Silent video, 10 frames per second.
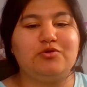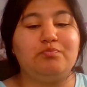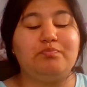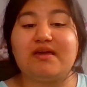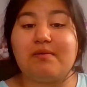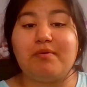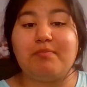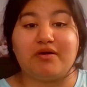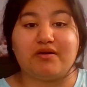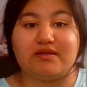you pick up a
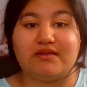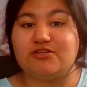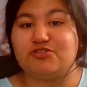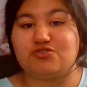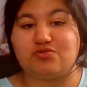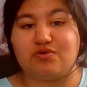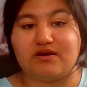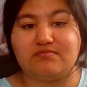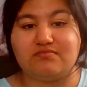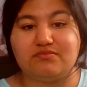book in a
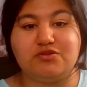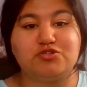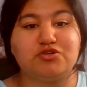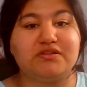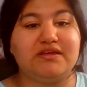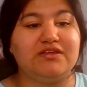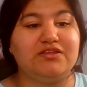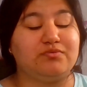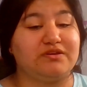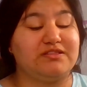store.
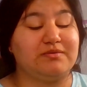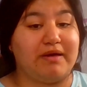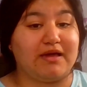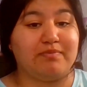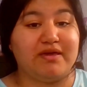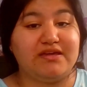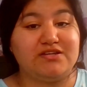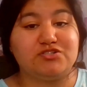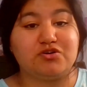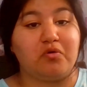Usually you read the back
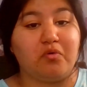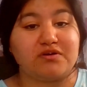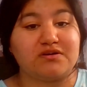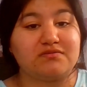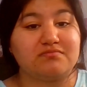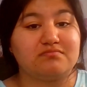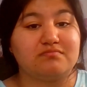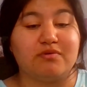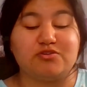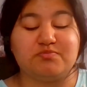page, or
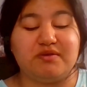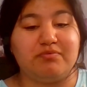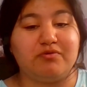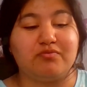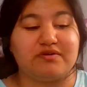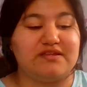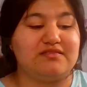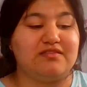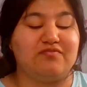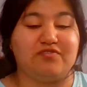most people
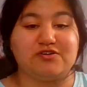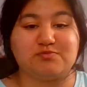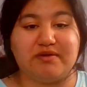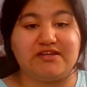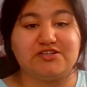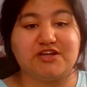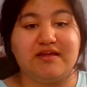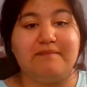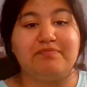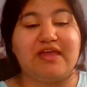read the first page.
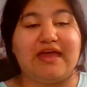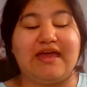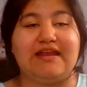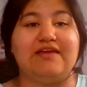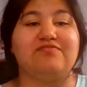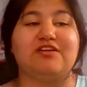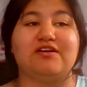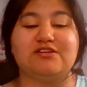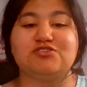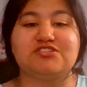And if
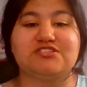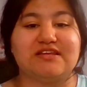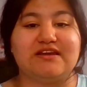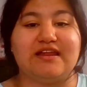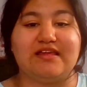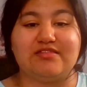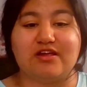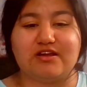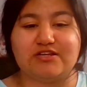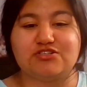they're interested in it and
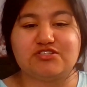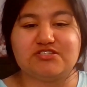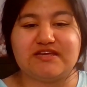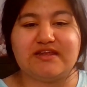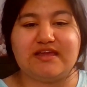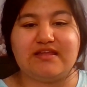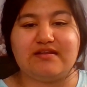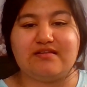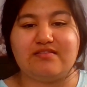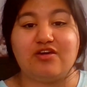they're interested
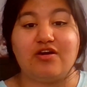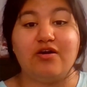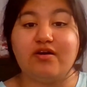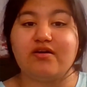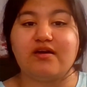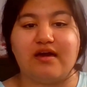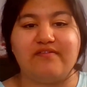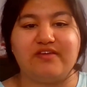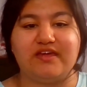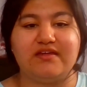in the hook
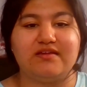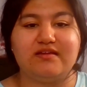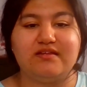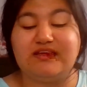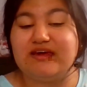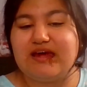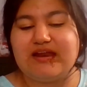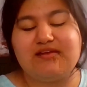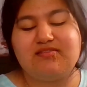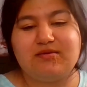of it, they
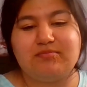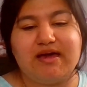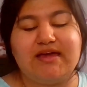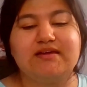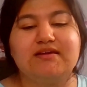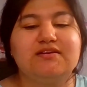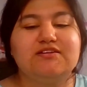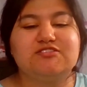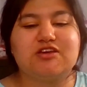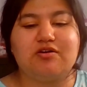get it and they buy it.
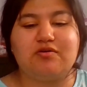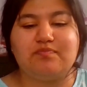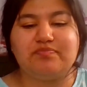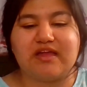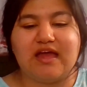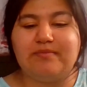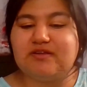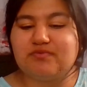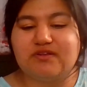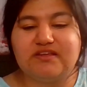So I'm
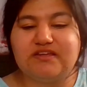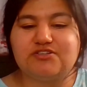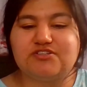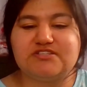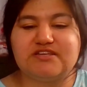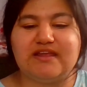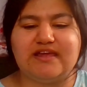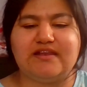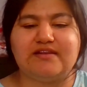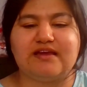really interested
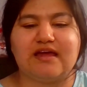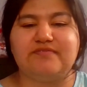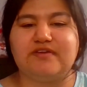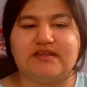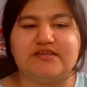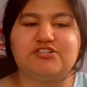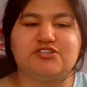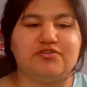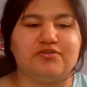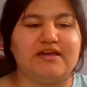in kind of getting to
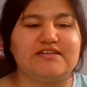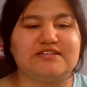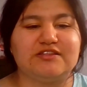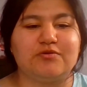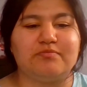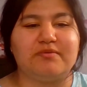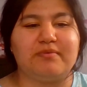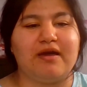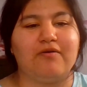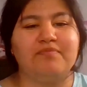show you guys a little bit
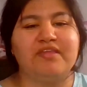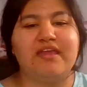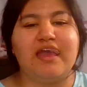about